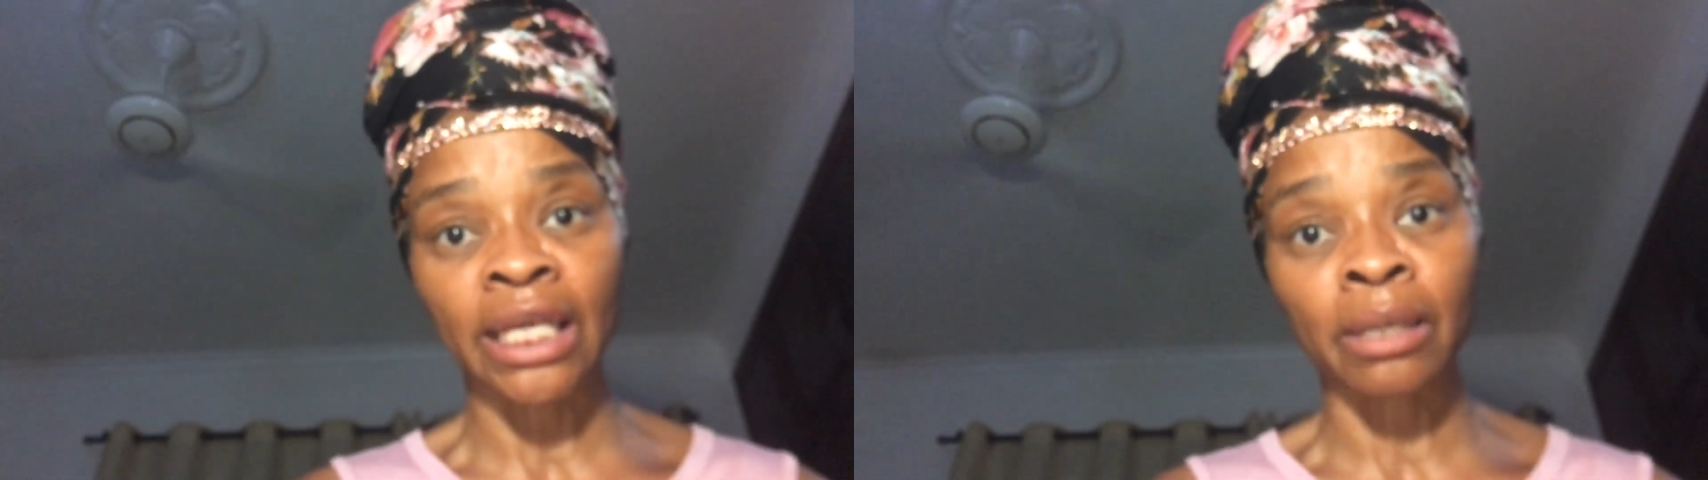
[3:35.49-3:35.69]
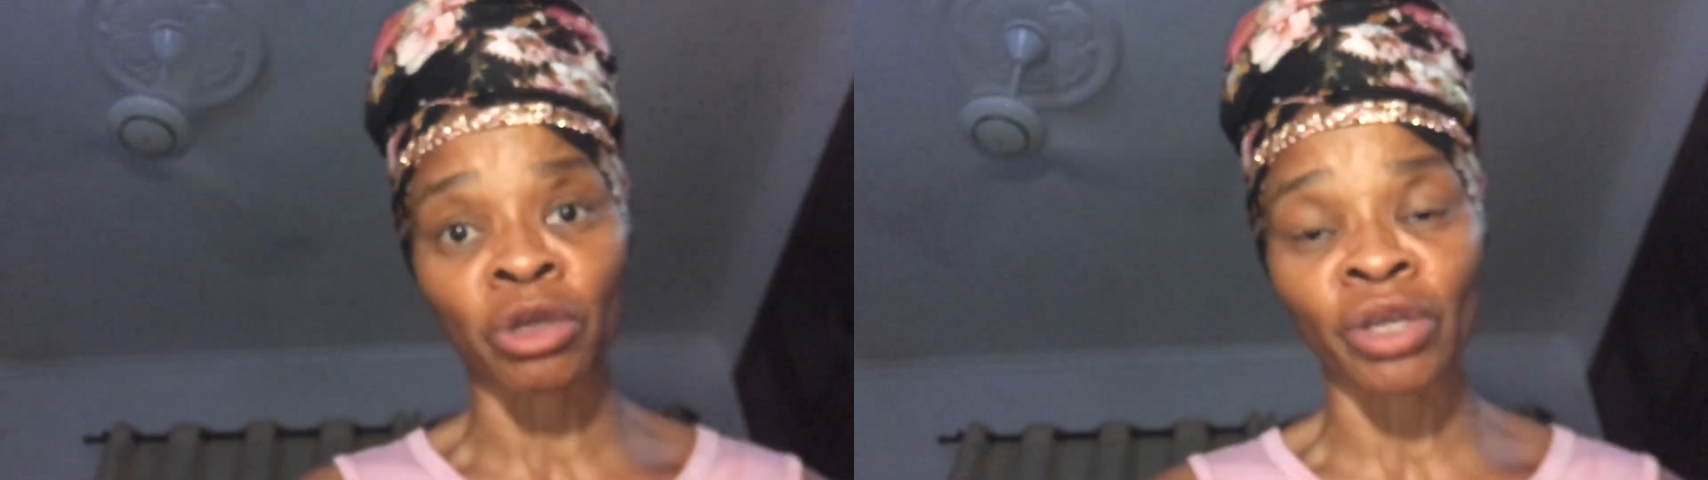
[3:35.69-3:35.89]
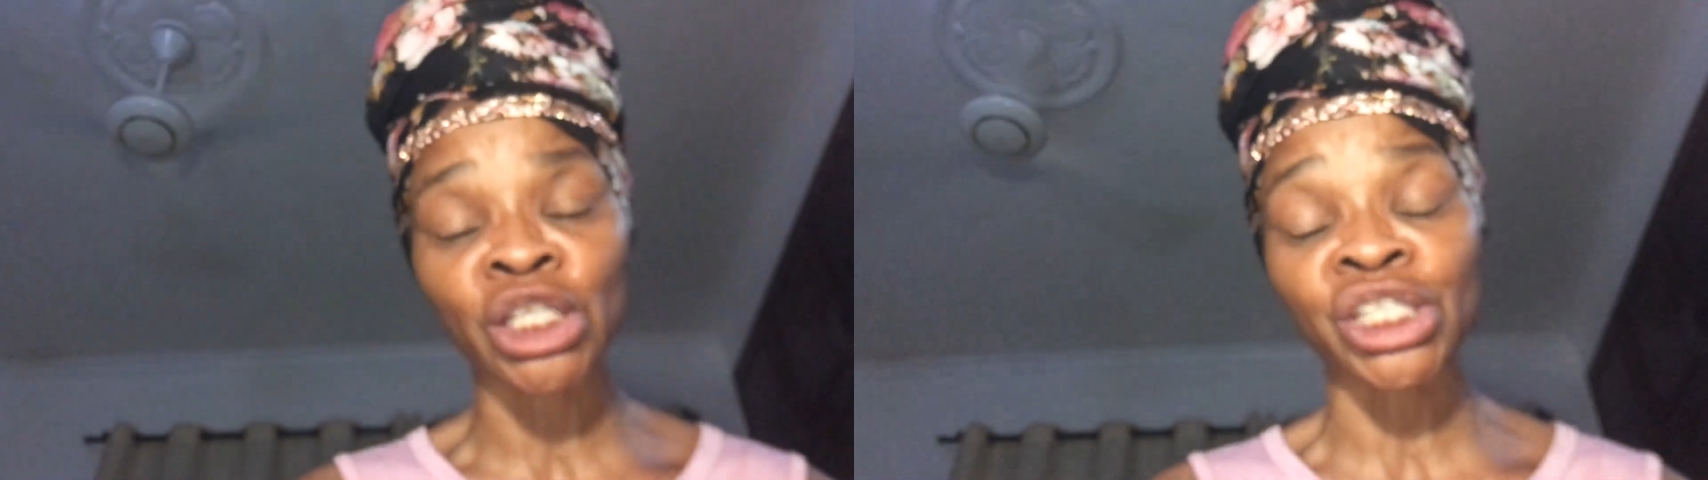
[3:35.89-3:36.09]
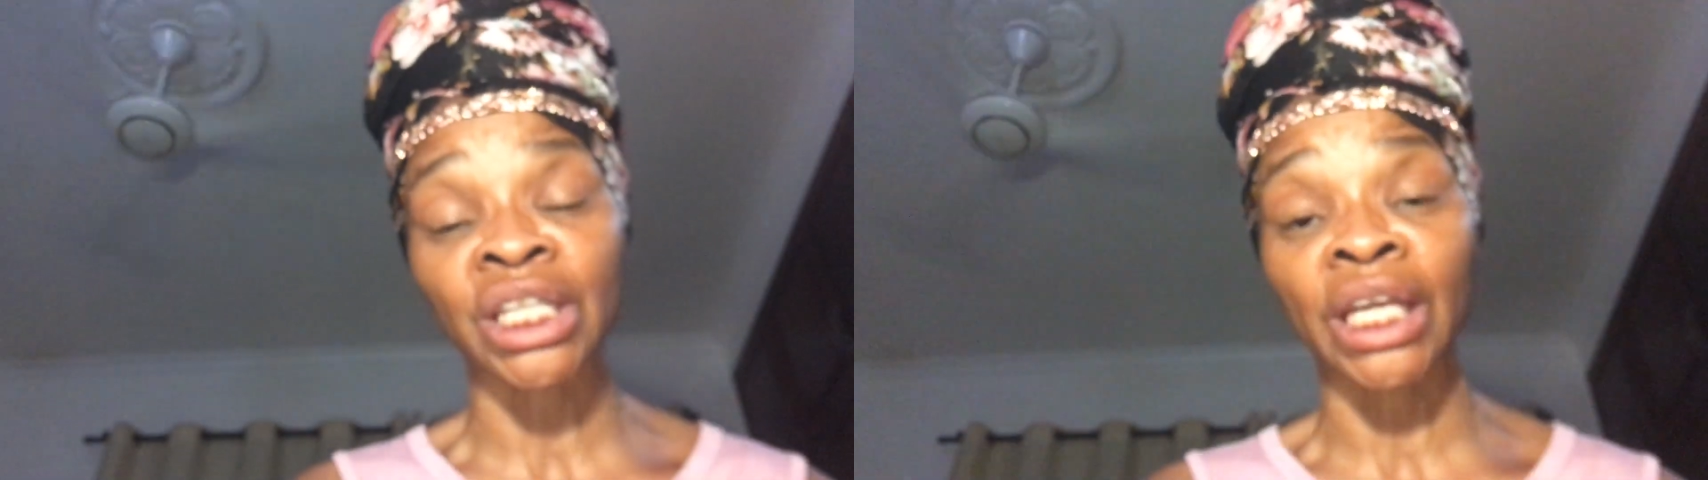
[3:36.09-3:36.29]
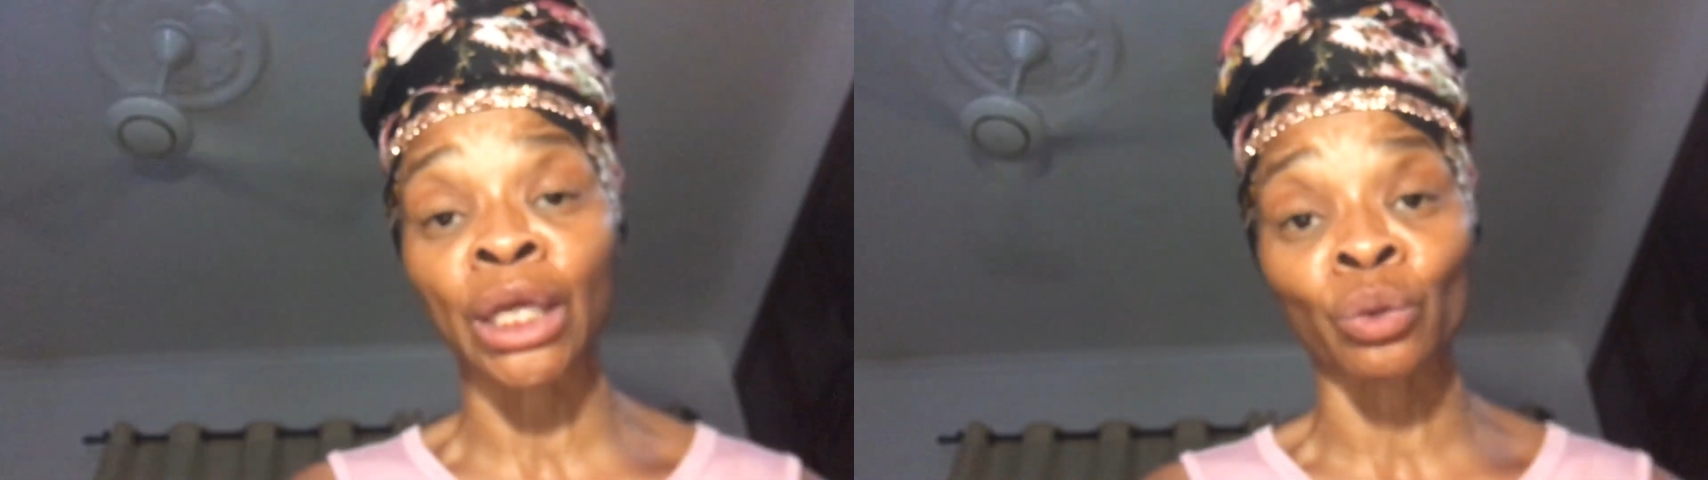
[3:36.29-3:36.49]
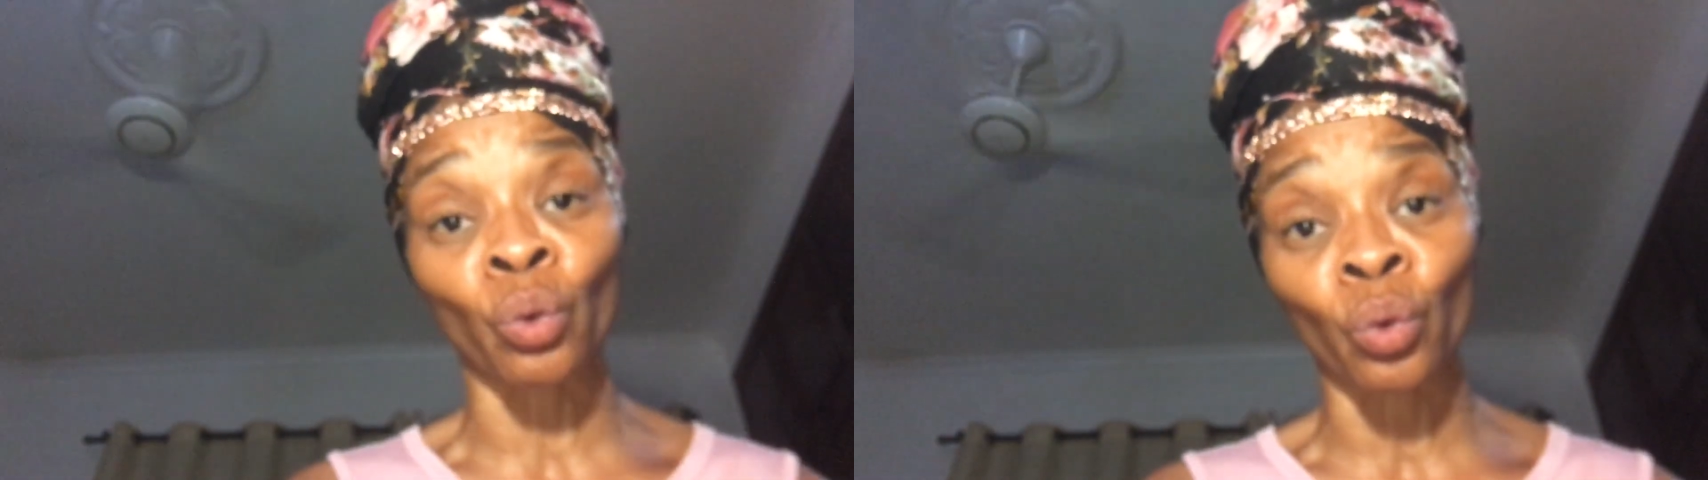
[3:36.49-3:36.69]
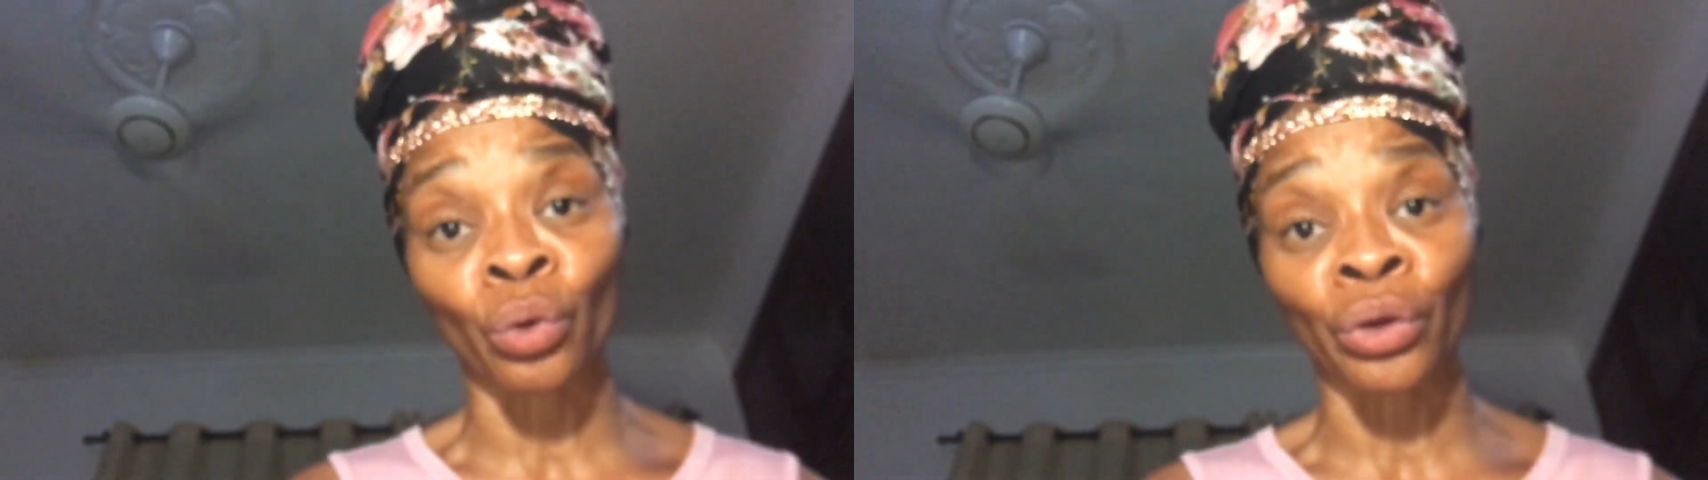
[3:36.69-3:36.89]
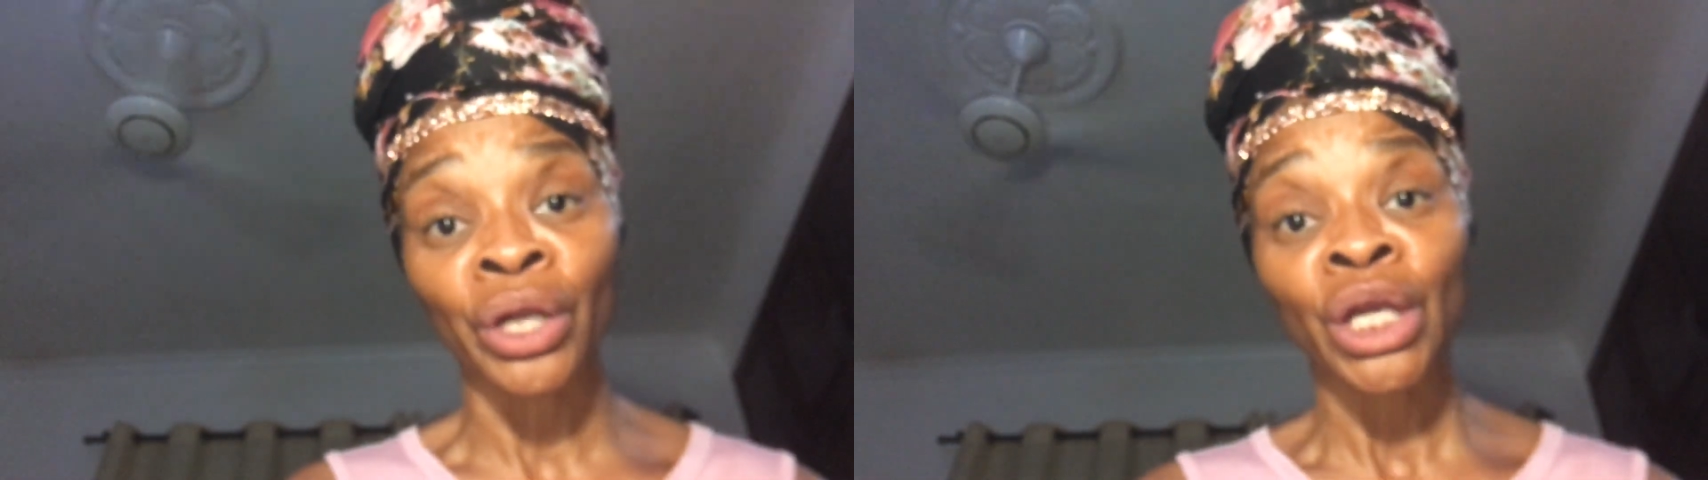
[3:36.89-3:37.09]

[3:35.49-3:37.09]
immigration, and or